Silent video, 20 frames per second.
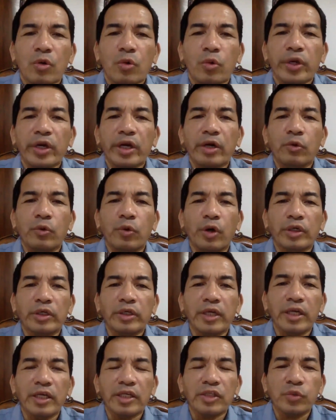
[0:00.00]
We are
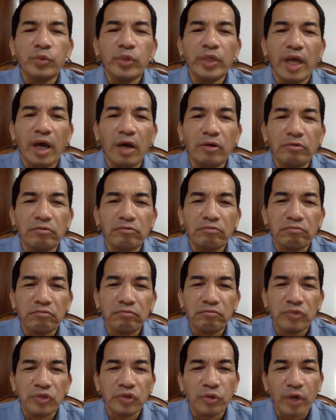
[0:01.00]
worthless without
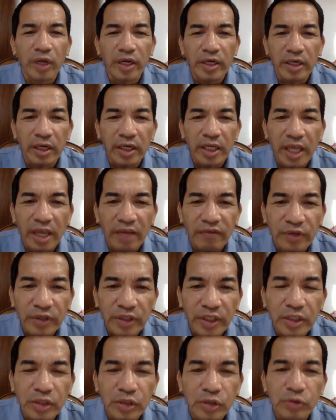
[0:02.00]
surrendering
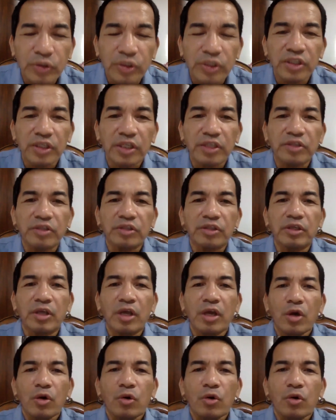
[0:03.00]
everything to Jesus.